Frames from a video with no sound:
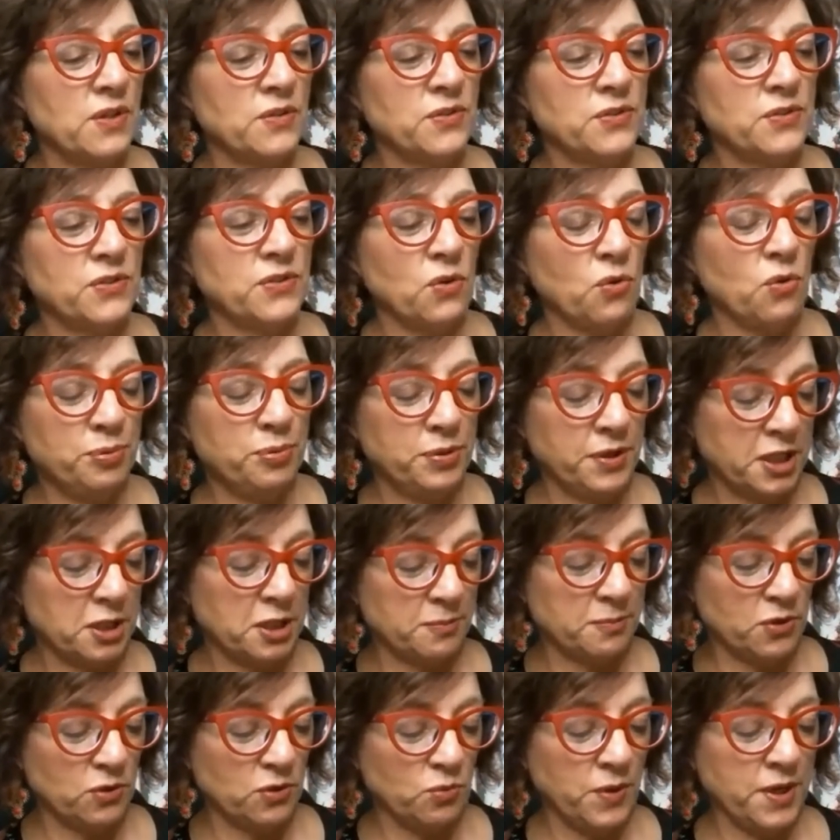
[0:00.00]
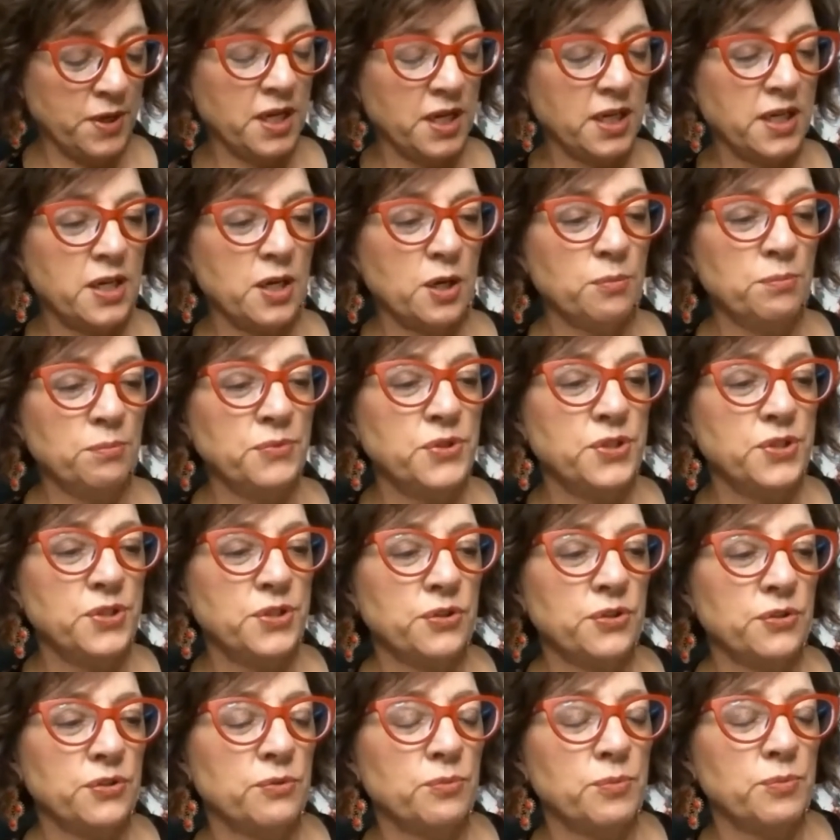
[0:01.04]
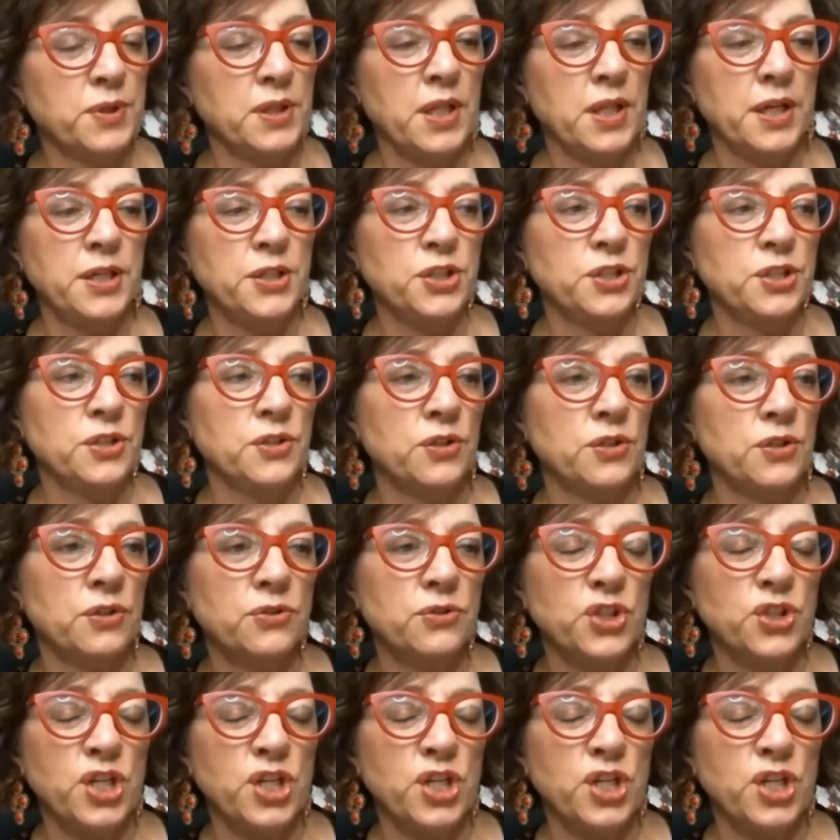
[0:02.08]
so applicable when it comes to the relational